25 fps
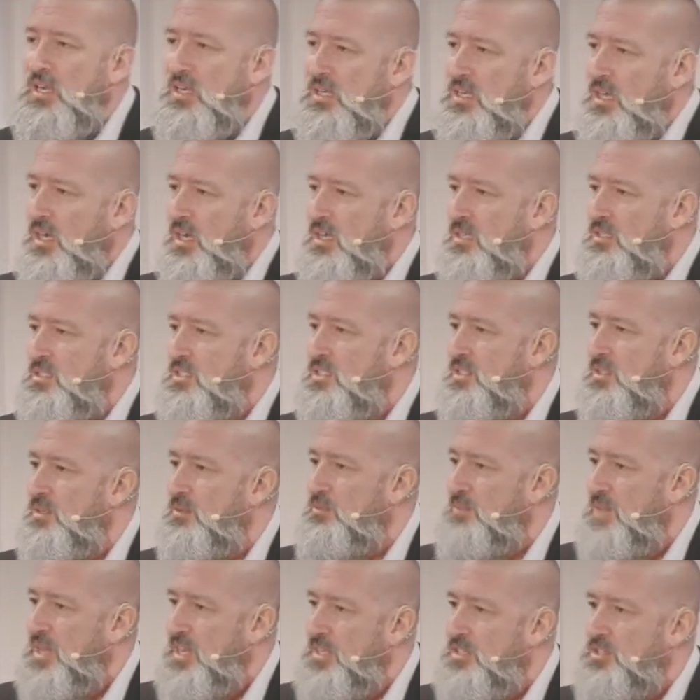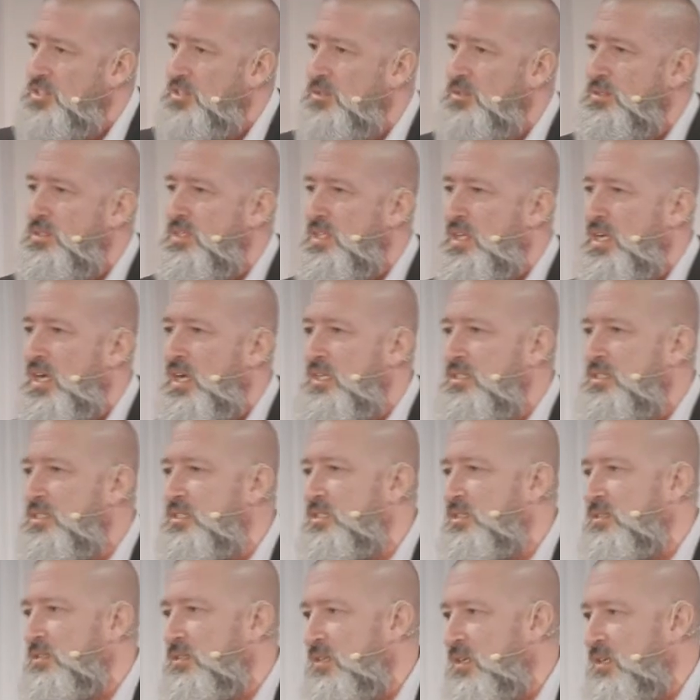God still made you and God
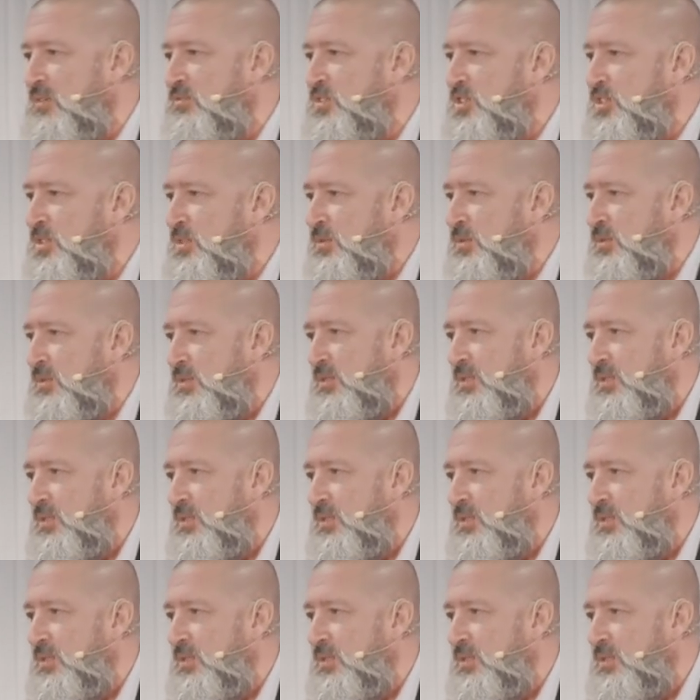still loves you.